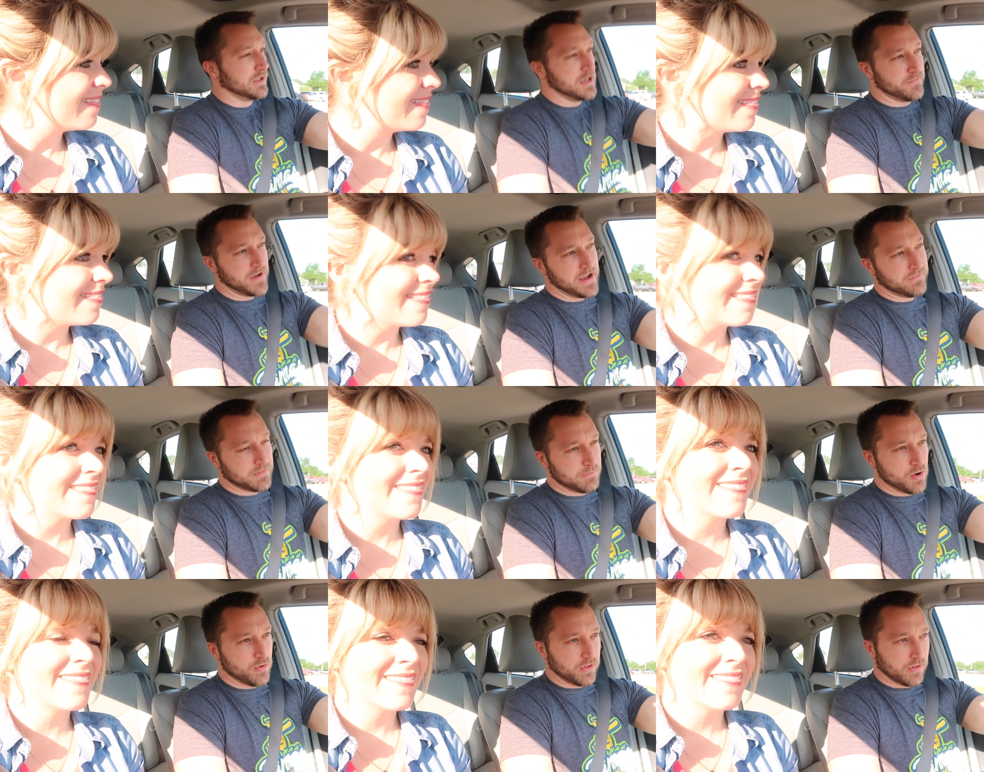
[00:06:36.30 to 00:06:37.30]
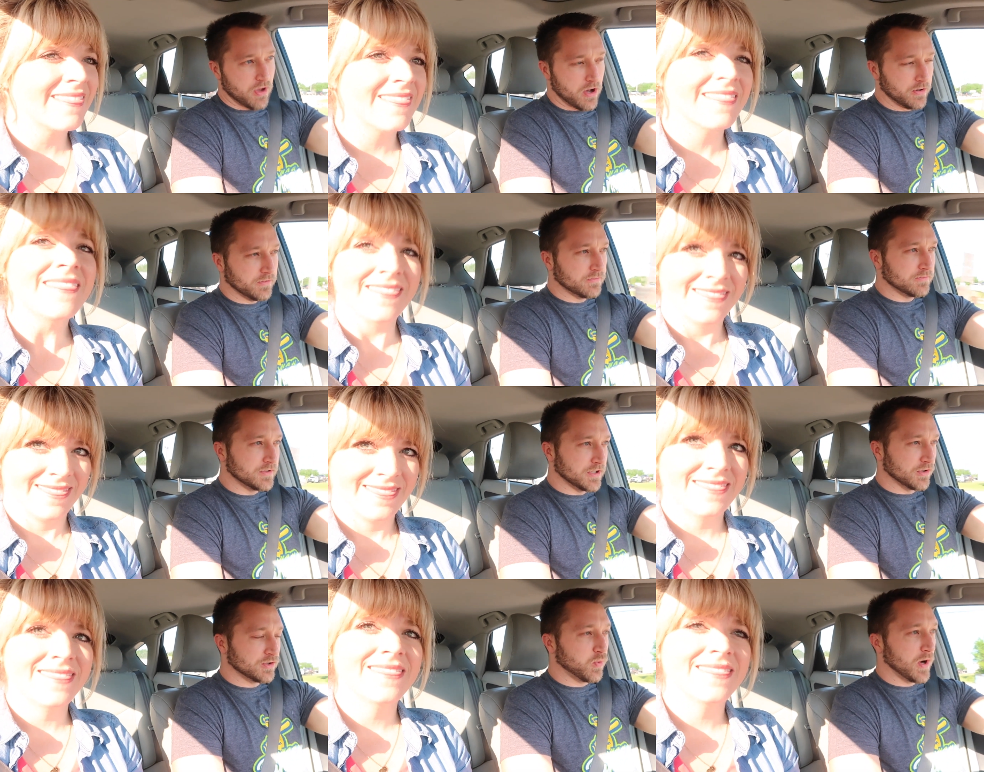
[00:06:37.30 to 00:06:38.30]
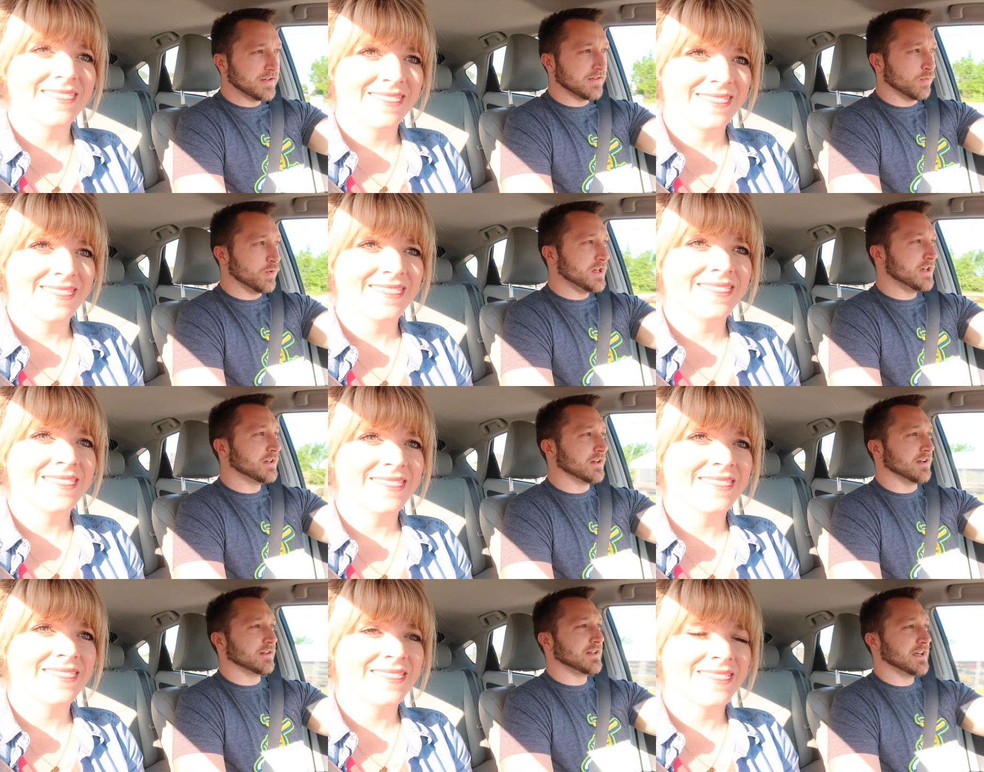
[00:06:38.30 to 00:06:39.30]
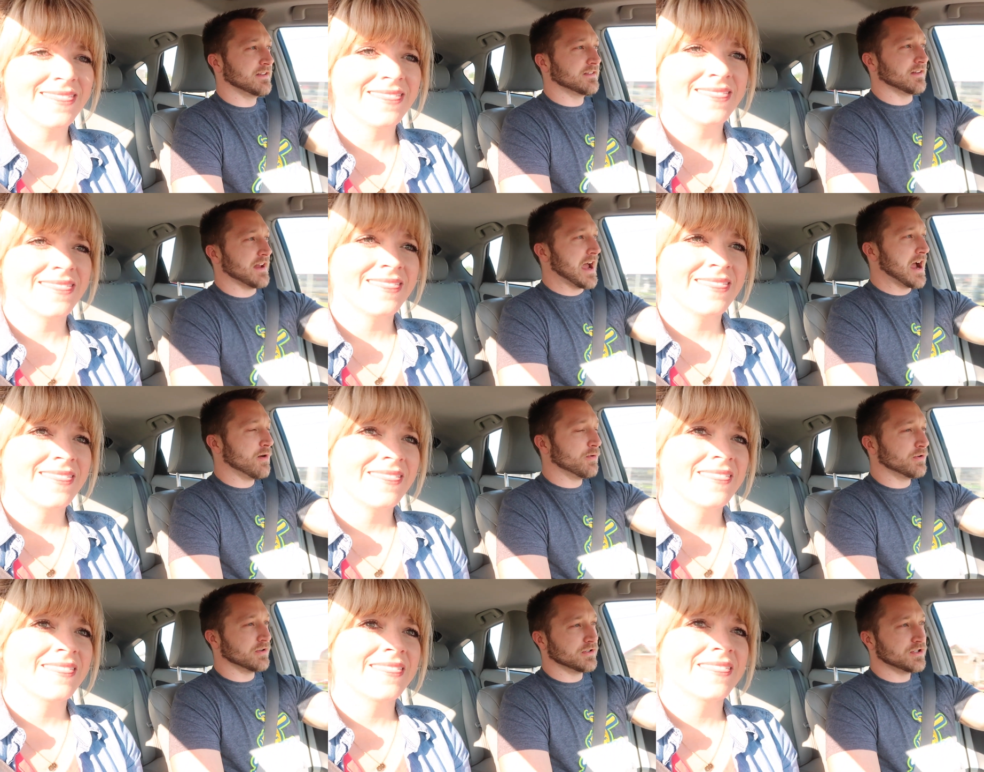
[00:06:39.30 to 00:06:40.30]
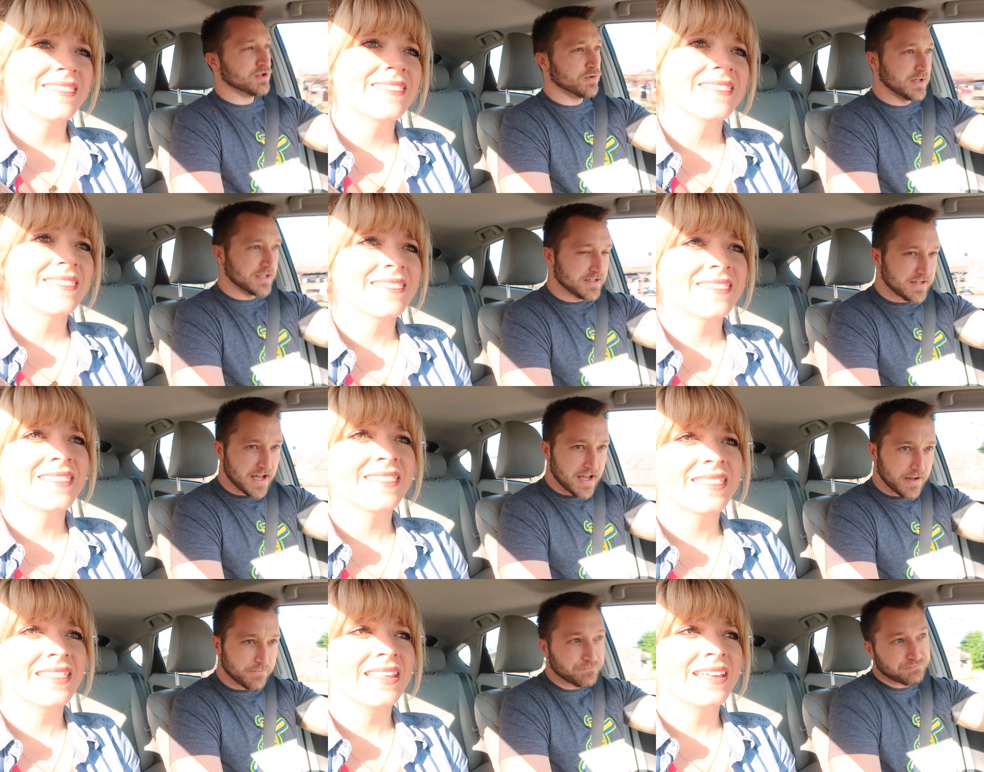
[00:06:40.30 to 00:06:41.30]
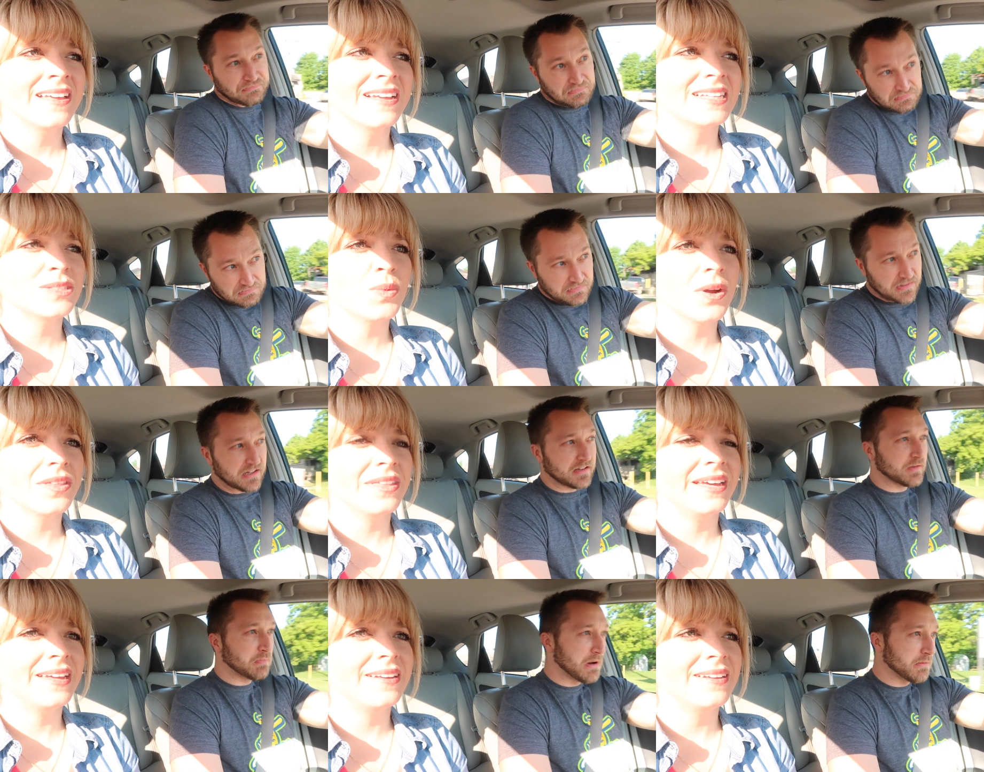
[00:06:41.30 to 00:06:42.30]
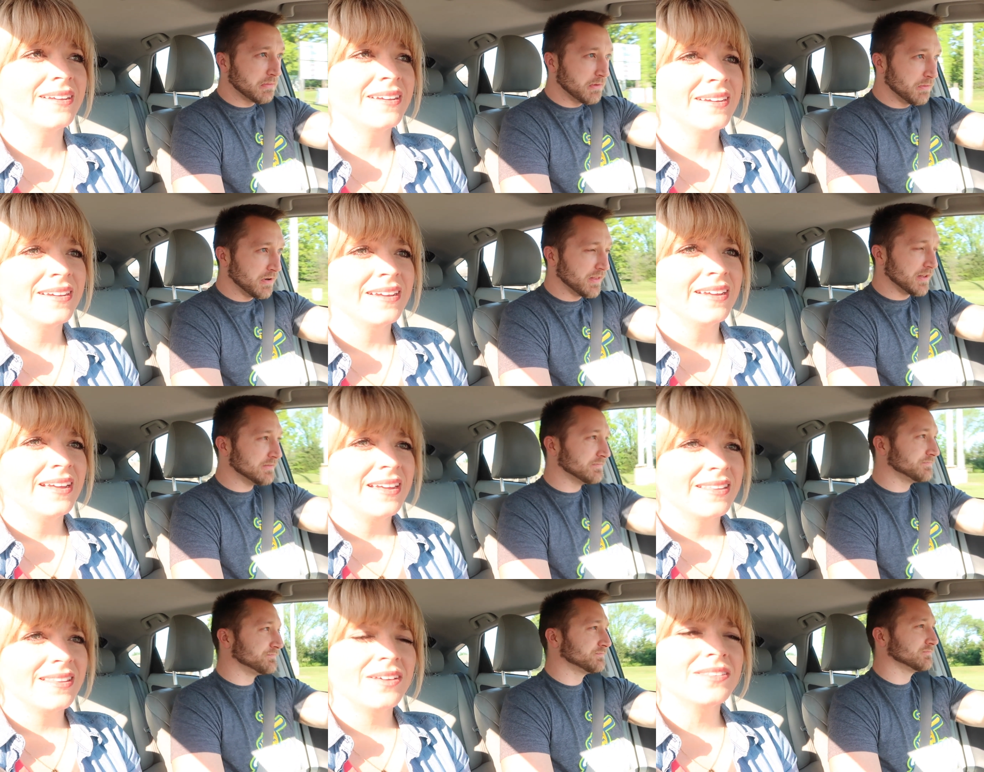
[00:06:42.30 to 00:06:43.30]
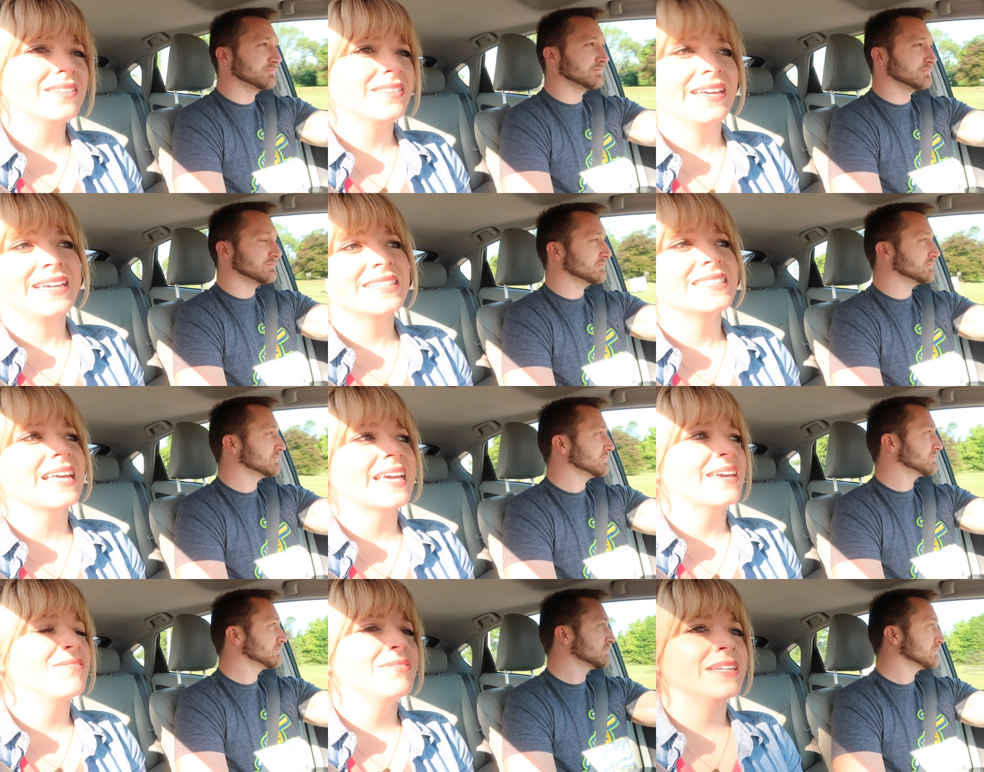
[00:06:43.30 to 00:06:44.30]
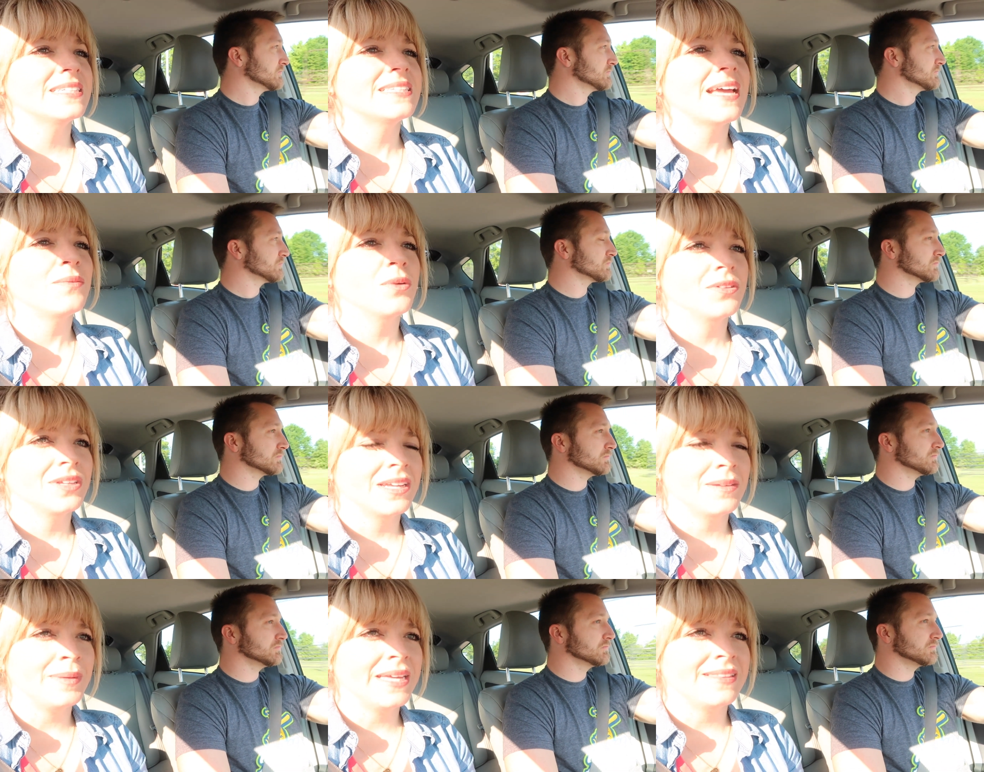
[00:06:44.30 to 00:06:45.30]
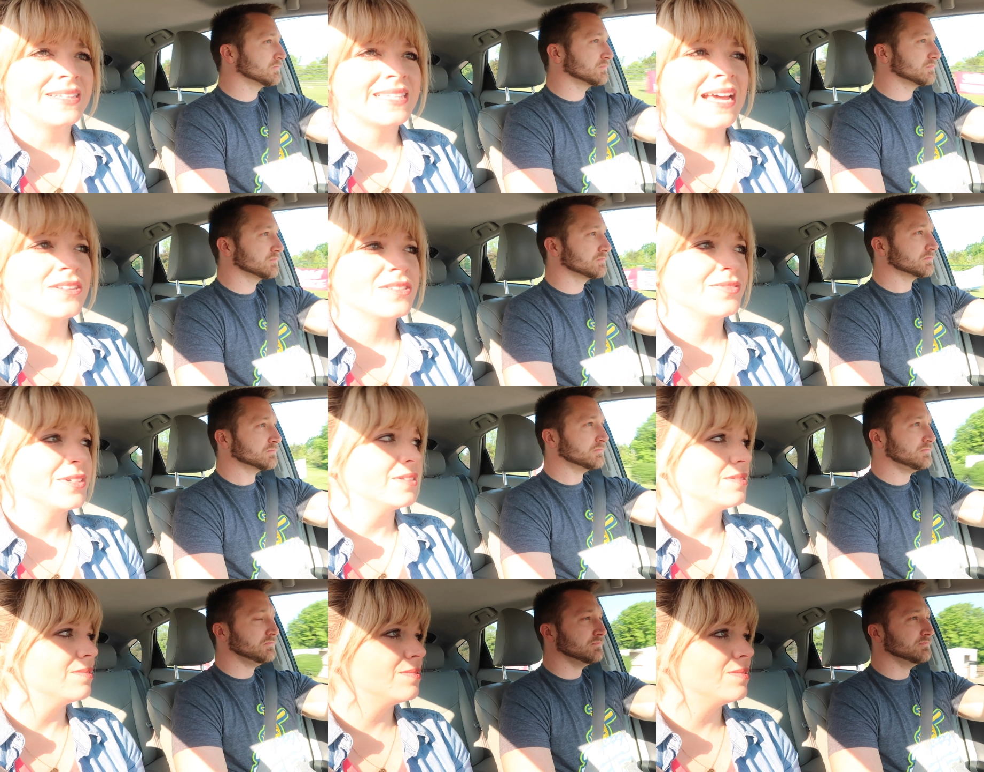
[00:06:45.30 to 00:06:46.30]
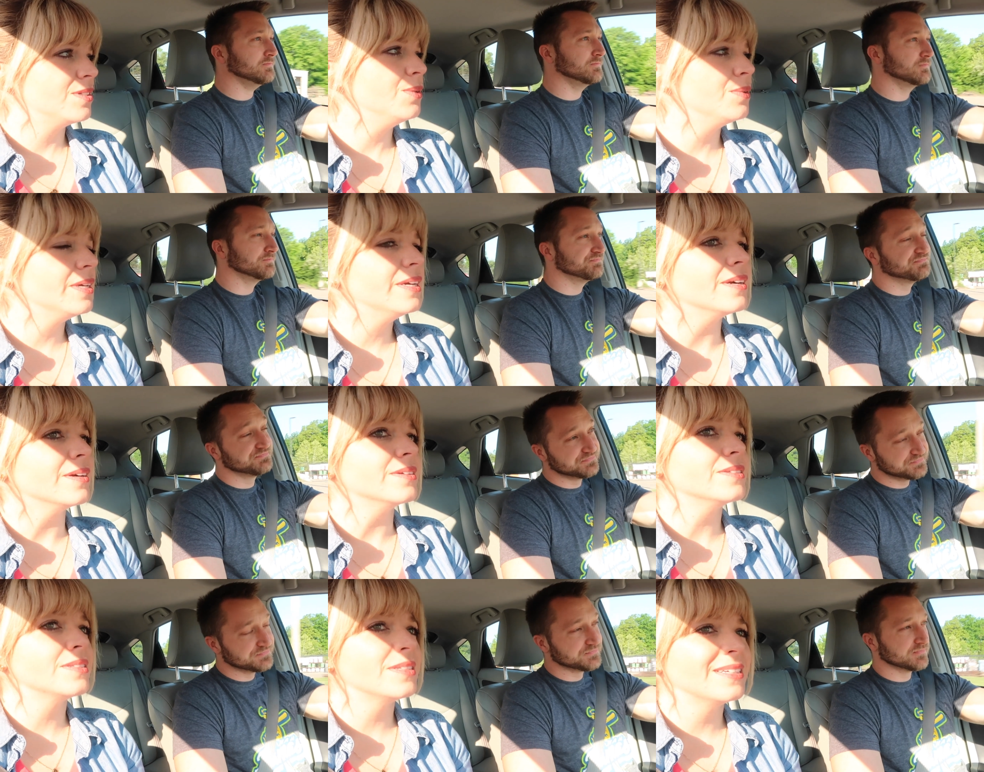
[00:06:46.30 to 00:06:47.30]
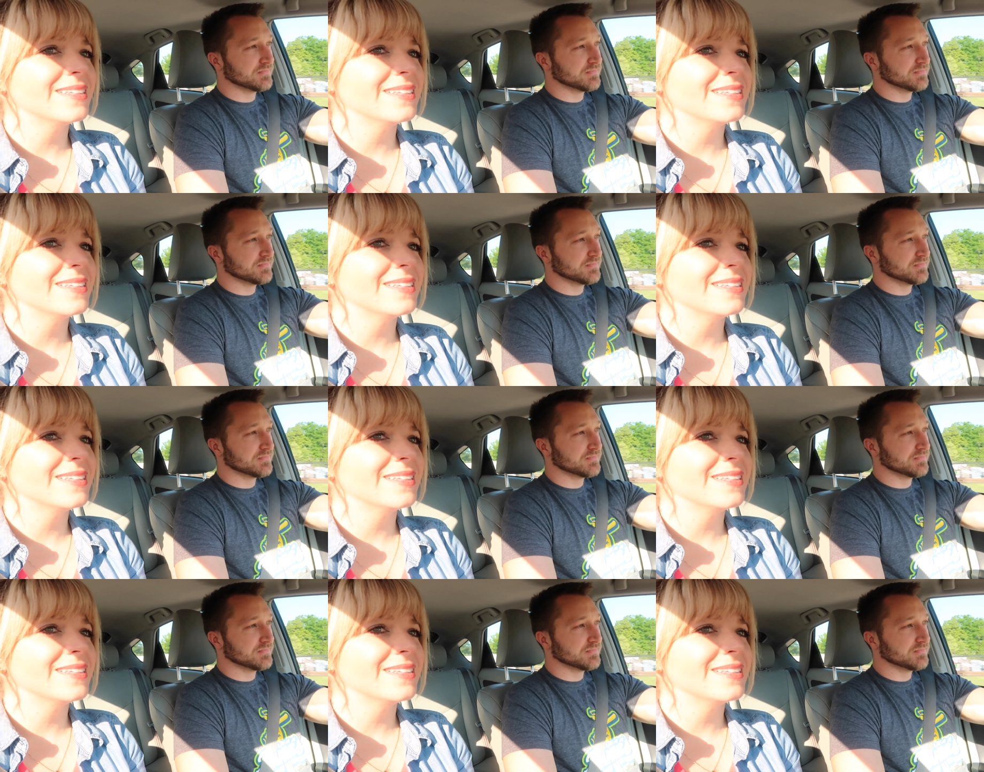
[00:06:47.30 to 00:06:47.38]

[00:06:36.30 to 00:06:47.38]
Speaker 1: if I have to mow the lawn, you know, twice a week, and it takes an hour or two each time,
Speaker 2: it's worth it.
Speaker 1: It's probably worth it.
Speaker 2: The other thing is, like, if we decide we're only going to be in this house for 2 years,